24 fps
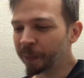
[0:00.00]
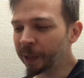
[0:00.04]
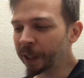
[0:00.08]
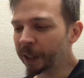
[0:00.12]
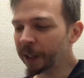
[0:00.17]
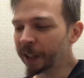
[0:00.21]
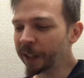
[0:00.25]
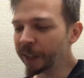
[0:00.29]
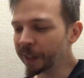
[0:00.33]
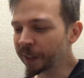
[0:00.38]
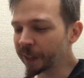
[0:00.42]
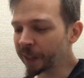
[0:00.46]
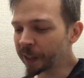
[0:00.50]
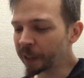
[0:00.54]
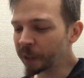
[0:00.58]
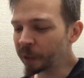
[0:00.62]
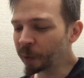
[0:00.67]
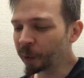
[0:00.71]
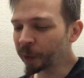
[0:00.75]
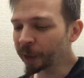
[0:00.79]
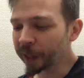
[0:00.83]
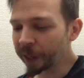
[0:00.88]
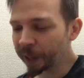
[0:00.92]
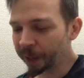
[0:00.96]
Because like
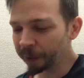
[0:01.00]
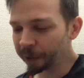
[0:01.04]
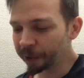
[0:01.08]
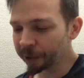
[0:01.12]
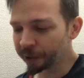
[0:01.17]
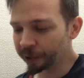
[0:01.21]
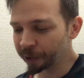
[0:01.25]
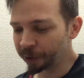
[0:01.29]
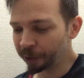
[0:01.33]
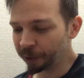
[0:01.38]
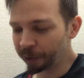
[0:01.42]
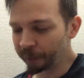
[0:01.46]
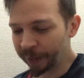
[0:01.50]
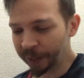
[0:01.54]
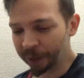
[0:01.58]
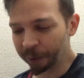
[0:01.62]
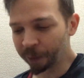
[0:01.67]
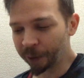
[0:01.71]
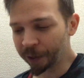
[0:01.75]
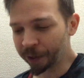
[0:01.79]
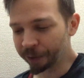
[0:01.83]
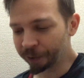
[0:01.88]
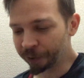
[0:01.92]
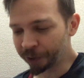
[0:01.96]
your character, no matter
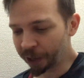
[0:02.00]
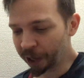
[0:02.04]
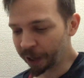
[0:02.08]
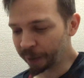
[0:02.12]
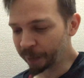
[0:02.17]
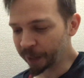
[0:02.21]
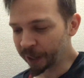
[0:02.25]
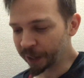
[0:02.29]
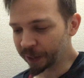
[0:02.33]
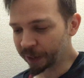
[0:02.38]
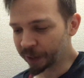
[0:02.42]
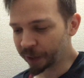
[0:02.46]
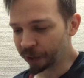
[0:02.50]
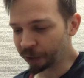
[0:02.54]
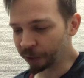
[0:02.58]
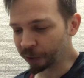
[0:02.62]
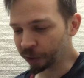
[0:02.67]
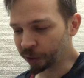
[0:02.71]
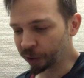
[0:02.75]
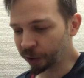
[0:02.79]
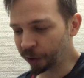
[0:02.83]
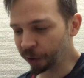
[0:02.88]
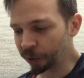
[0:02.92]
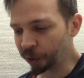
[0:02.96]
what your job is,
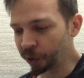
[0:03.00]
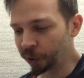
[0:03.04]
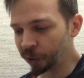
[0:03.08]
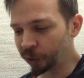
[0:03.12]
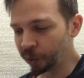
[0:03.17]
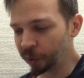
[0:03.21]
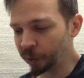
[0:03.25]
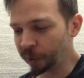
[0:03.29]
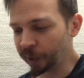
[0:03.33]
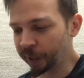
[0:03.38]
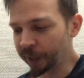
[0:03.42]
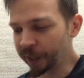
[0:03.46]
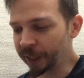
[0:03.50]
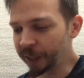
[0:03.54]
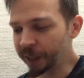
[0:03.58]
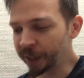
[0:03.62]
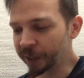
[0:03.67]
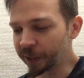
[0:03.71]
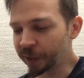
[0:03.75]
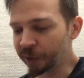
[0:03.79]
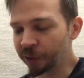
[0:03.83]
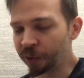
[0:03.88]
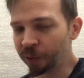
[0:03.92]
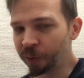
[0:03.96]
your goal
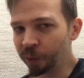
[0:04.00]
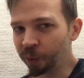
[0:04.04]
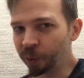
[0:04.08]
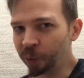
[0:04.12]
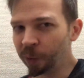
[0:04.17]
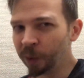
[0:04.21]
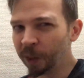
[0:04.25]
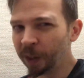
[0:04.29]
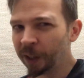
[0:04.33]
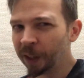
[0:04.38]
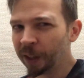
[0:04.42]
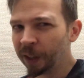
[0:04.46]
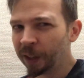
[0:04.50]
is to